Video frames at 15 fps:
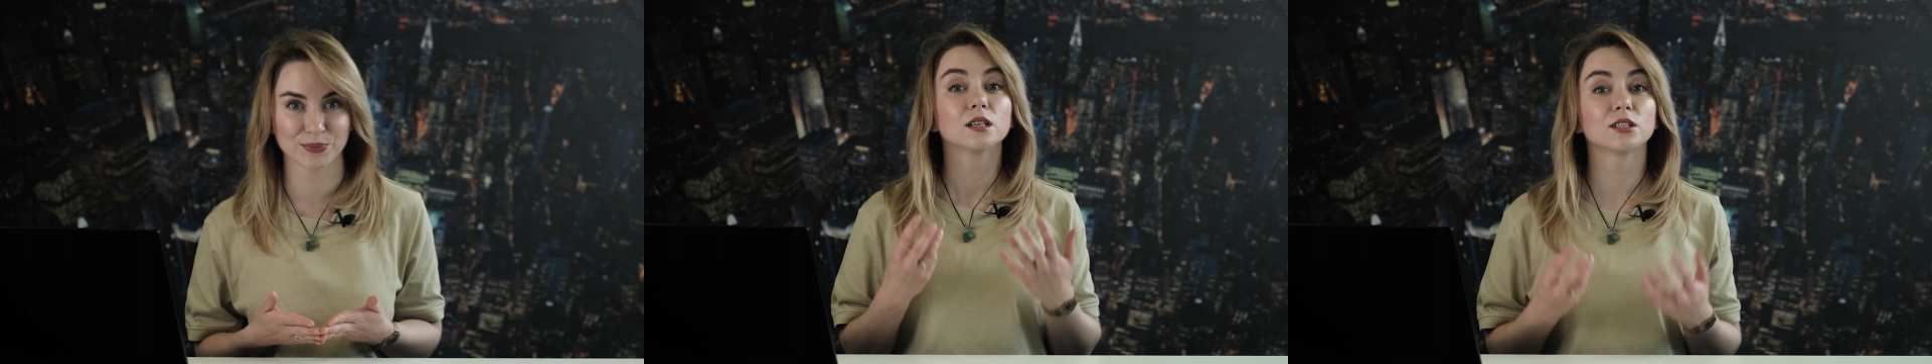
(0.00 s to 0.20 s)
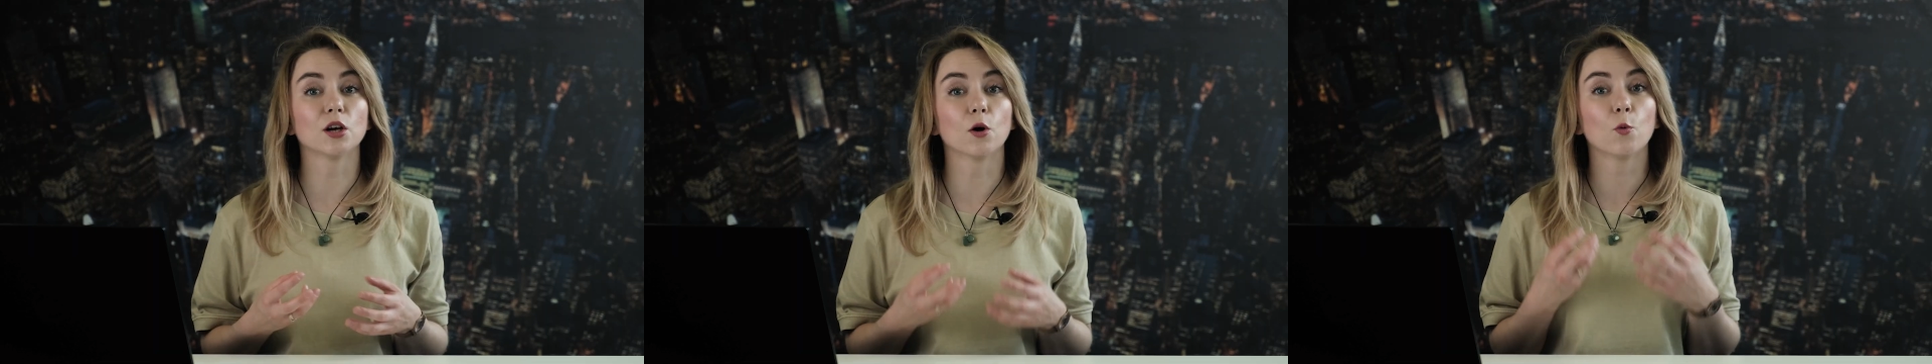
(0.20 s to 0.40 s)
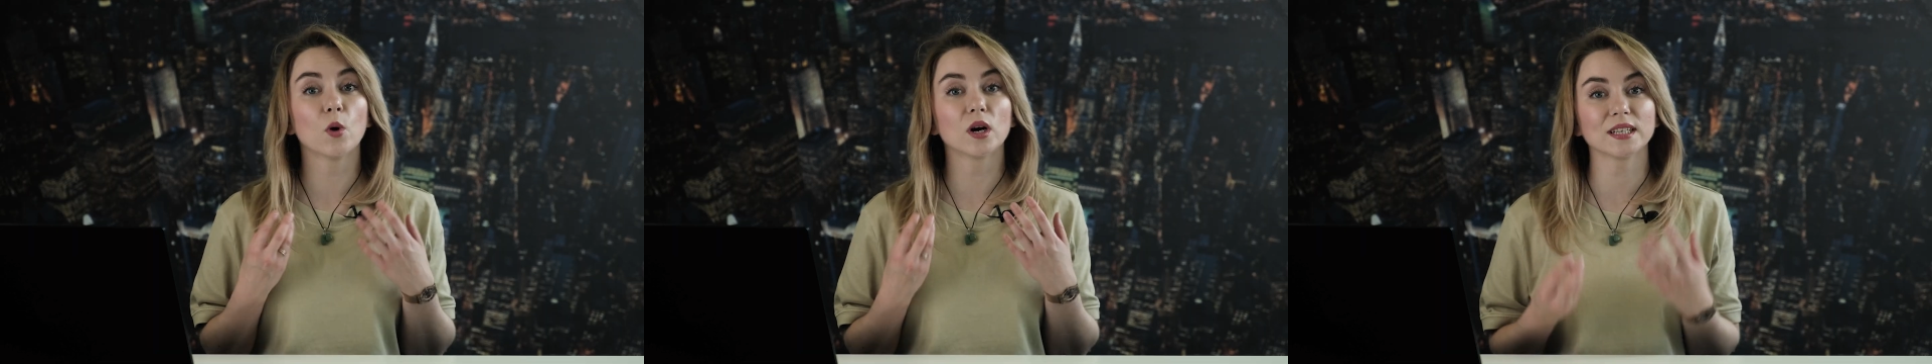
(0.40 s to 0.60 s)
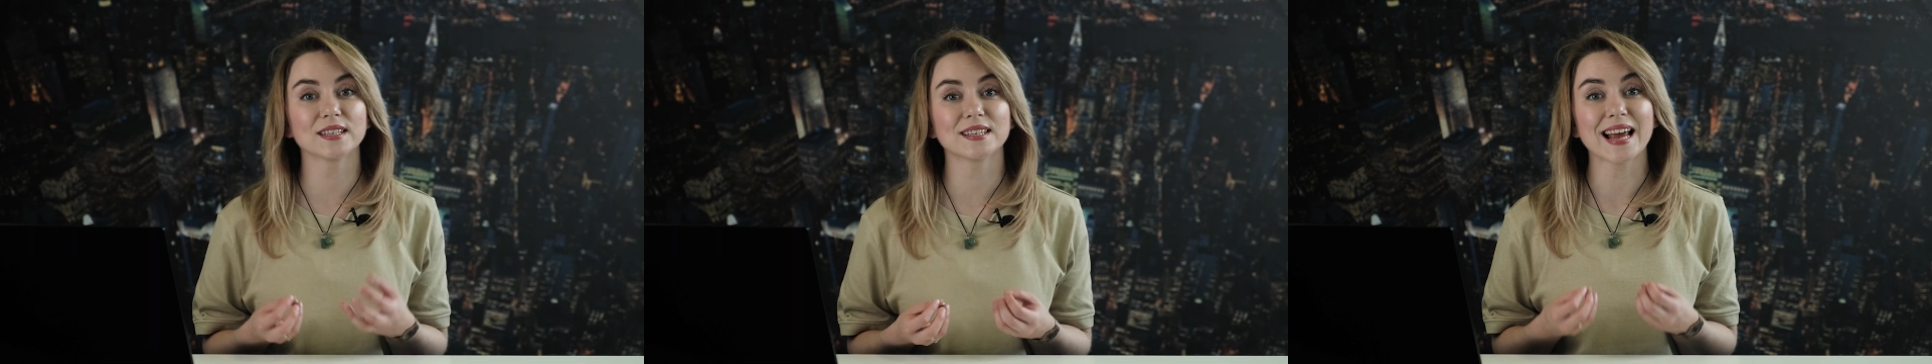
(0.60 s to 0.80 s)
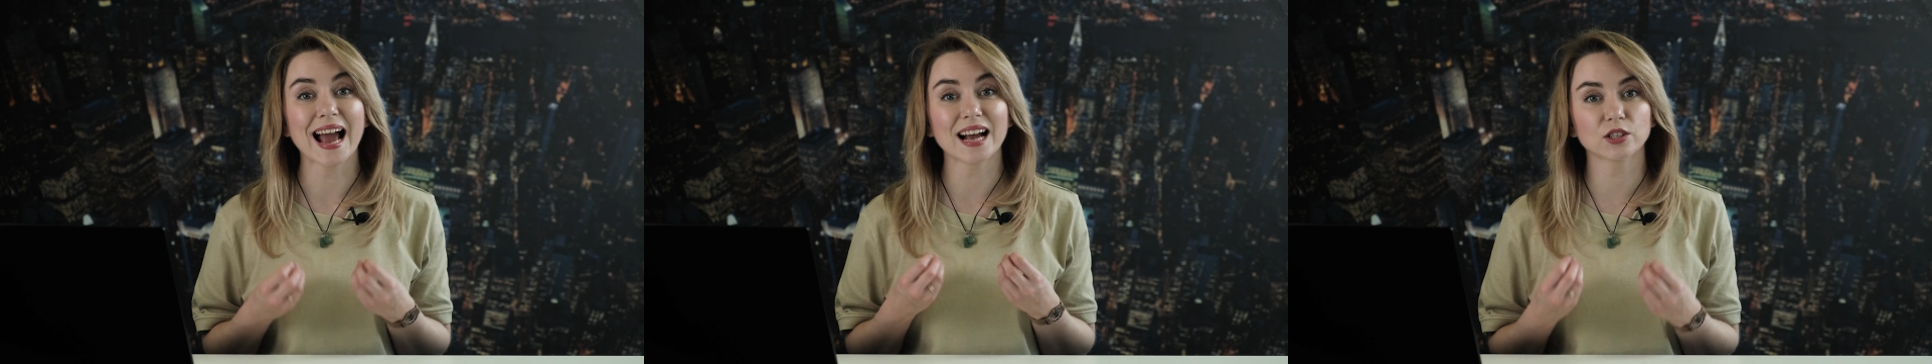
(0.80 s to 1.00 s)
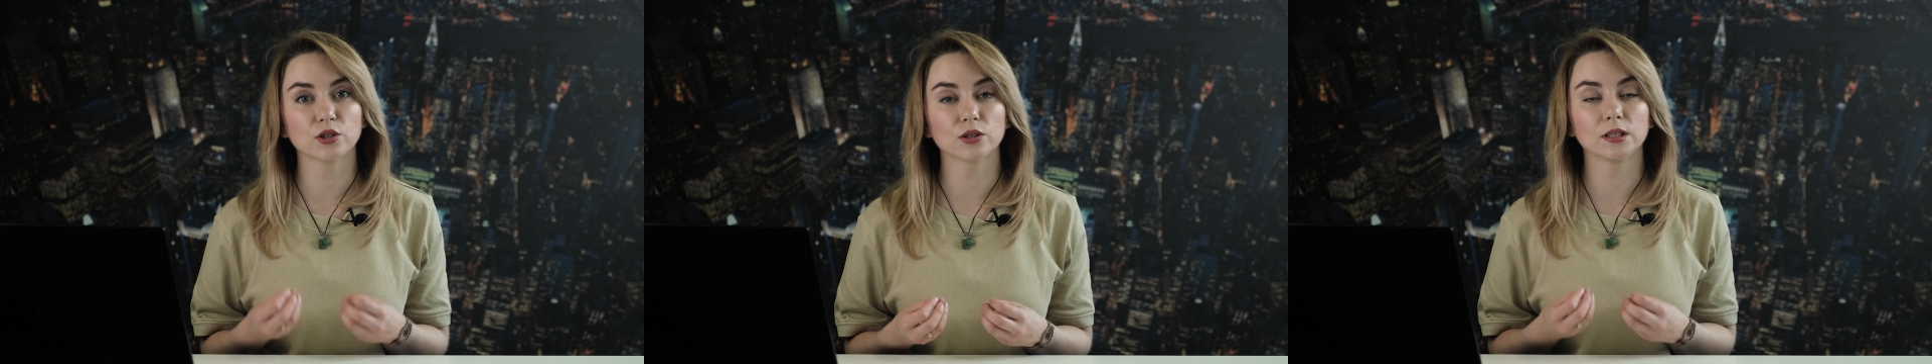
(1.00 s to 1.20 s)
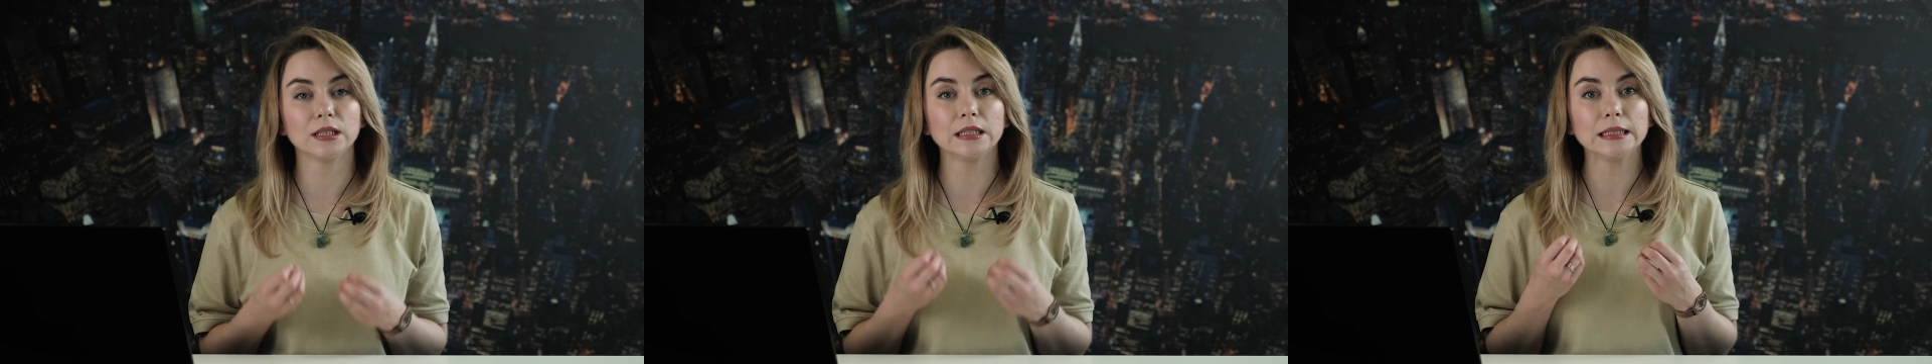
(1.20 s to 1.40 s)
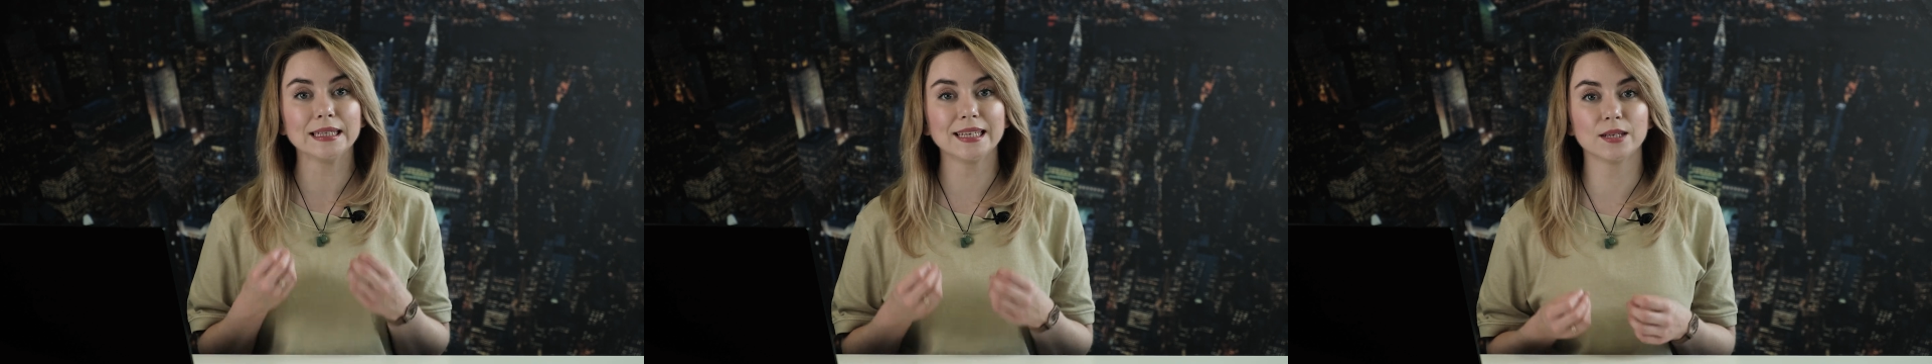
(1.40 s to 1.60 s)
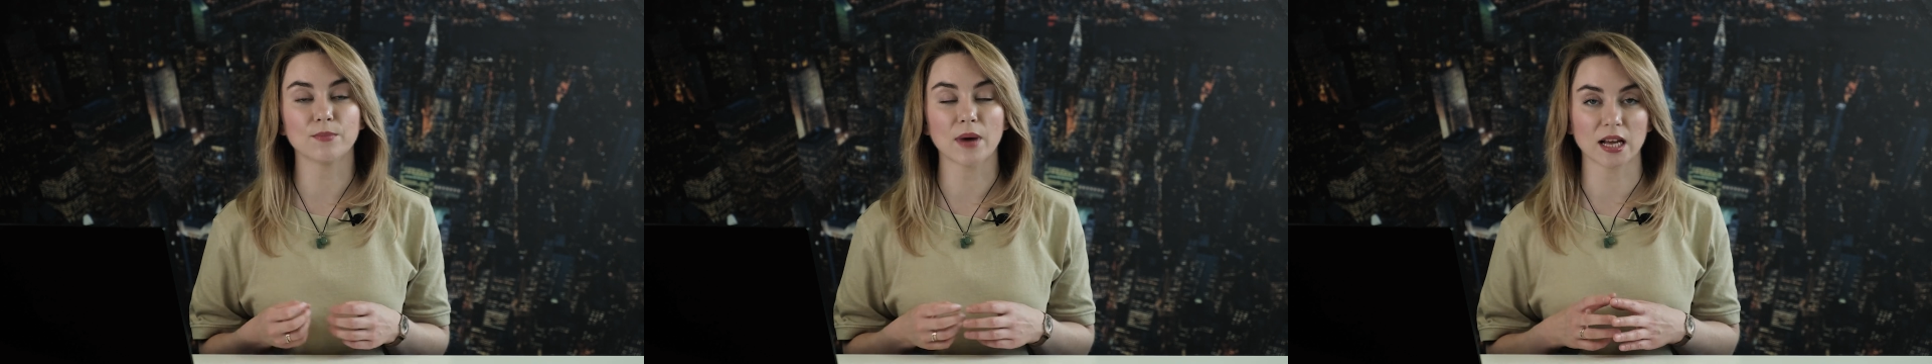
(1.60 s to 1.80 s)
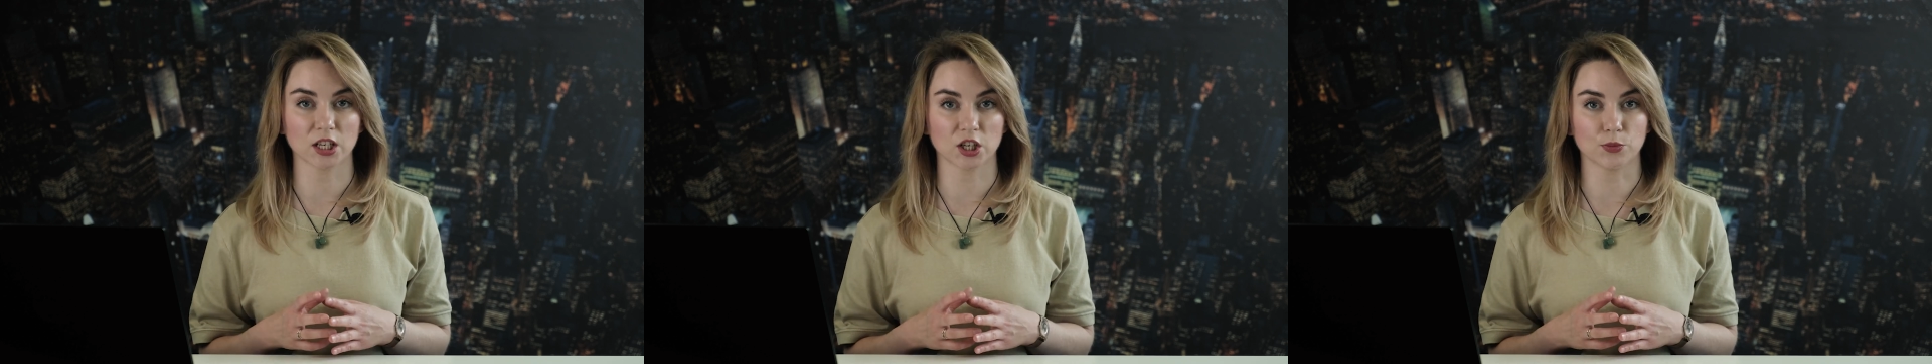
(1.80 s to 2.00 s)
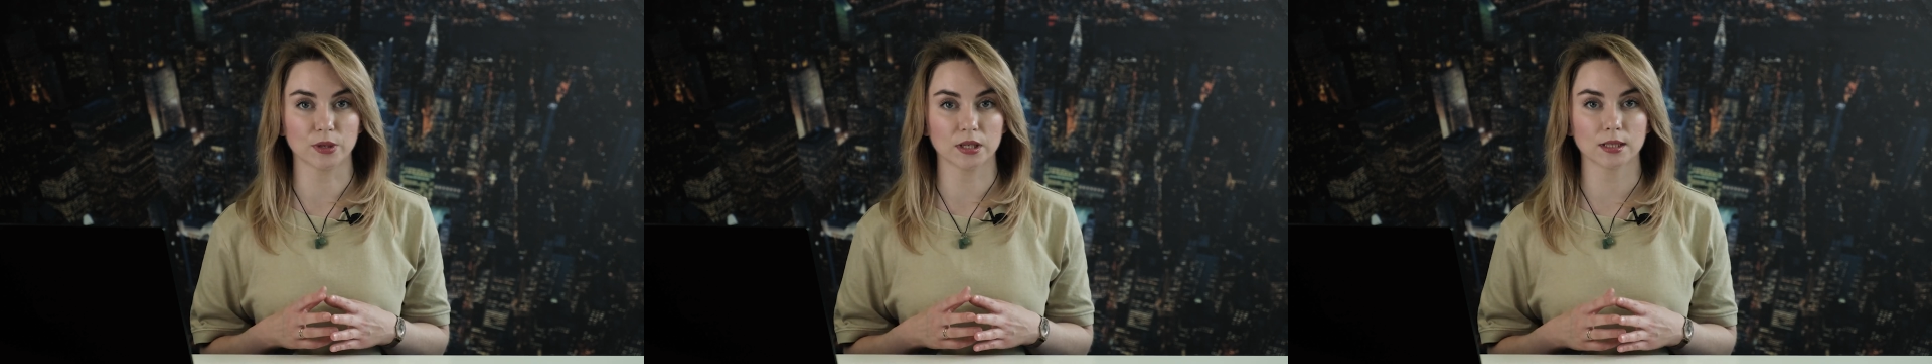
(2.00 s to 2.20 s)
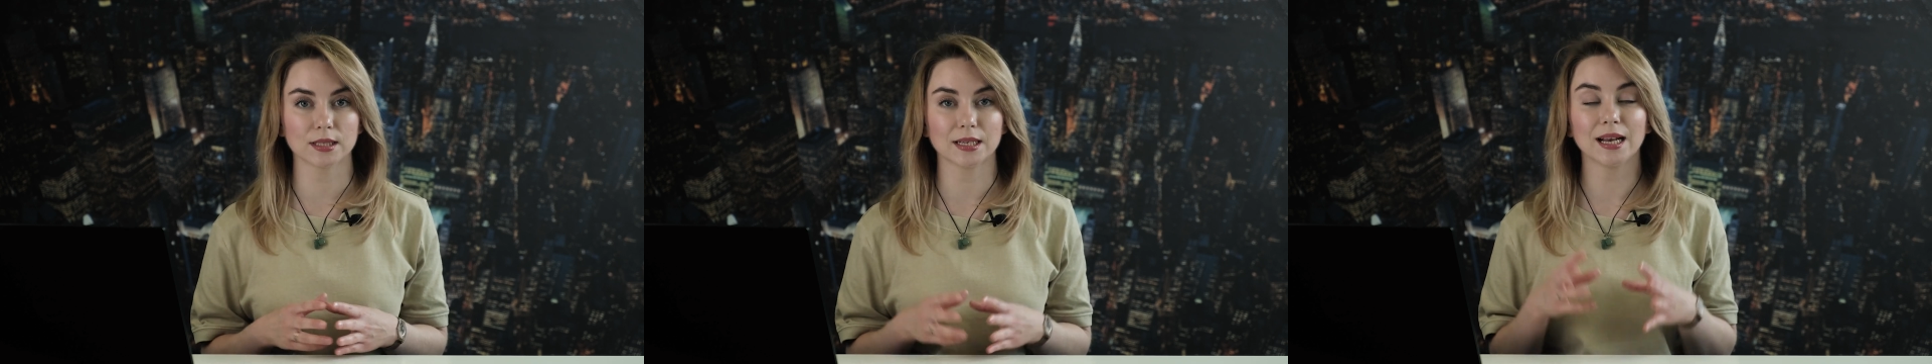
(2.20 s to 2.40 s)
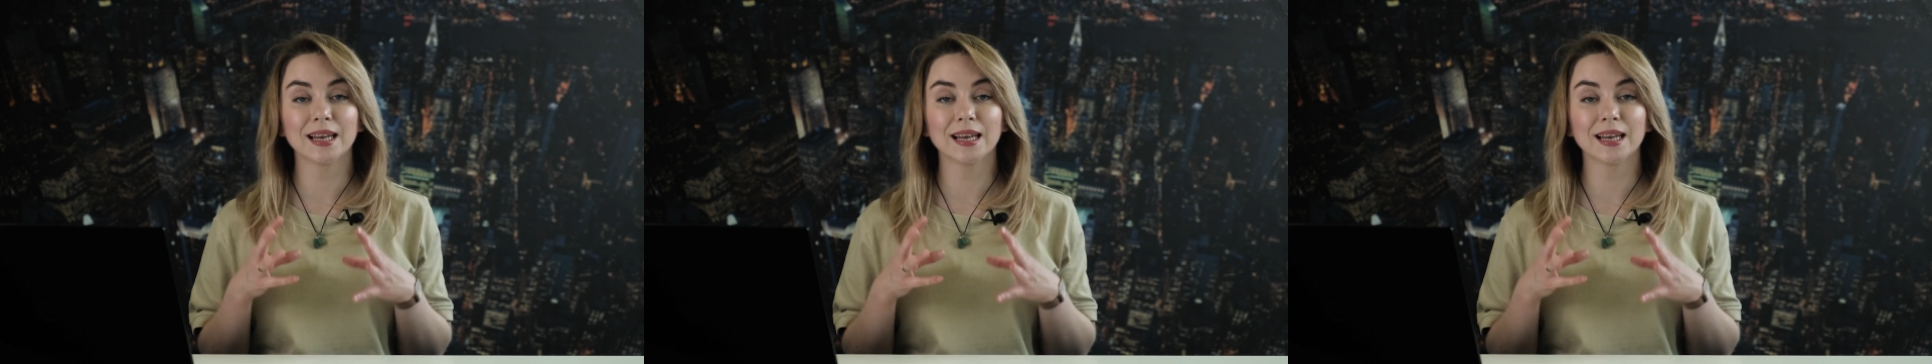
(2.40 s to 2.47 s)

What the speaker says: So what is actually lead management?